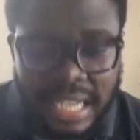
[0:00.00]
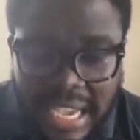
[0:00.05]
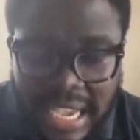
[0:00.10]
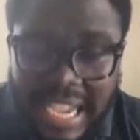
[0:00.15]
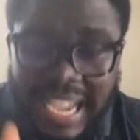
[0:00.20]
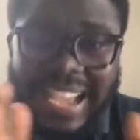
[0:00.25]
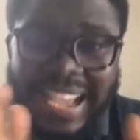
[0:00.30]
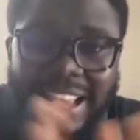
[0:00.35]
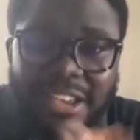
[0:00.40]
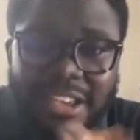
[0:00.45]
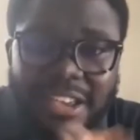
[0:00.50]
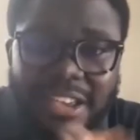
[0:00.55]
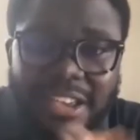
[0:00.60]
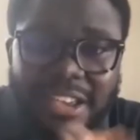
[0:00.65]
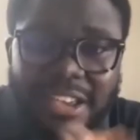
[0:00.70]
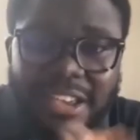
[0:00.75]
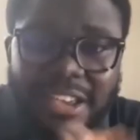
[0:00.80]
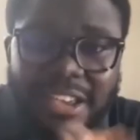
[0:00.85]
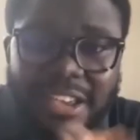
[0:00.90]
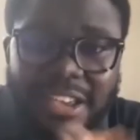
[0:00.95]
Can you put
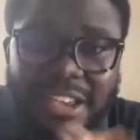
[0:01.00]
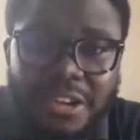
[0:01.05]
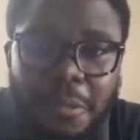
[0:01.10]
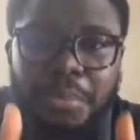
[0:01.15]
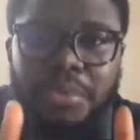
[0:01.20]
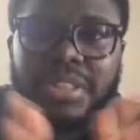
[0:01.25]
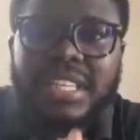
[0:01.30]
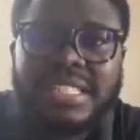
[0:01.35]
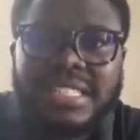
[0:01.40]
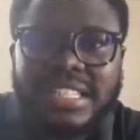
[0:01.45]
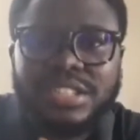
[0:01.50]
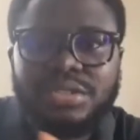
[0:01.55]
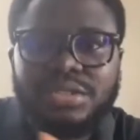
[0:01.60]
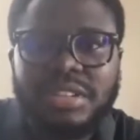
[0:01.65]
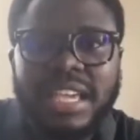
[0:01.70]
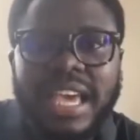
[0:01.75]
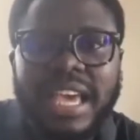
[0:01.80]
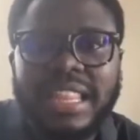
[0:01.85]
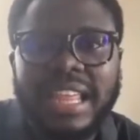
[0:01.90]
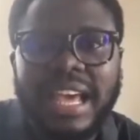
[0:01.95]
these things together
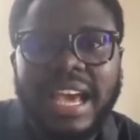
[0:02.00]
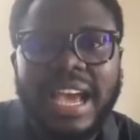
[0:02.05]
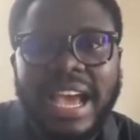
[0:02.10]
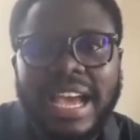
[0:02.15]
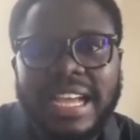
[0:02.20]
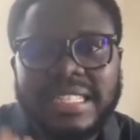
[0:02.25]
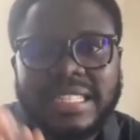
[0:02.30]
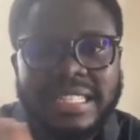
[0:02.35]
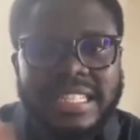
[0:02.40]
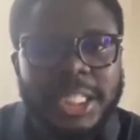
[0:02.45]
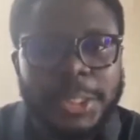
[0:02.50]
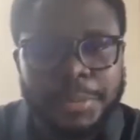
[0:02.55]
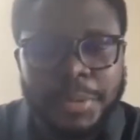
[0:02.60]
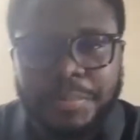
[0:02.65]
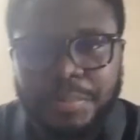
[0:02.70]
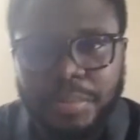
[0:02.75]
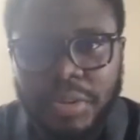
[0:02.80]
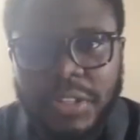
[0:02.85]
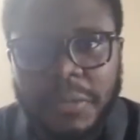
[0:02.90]
and teach people?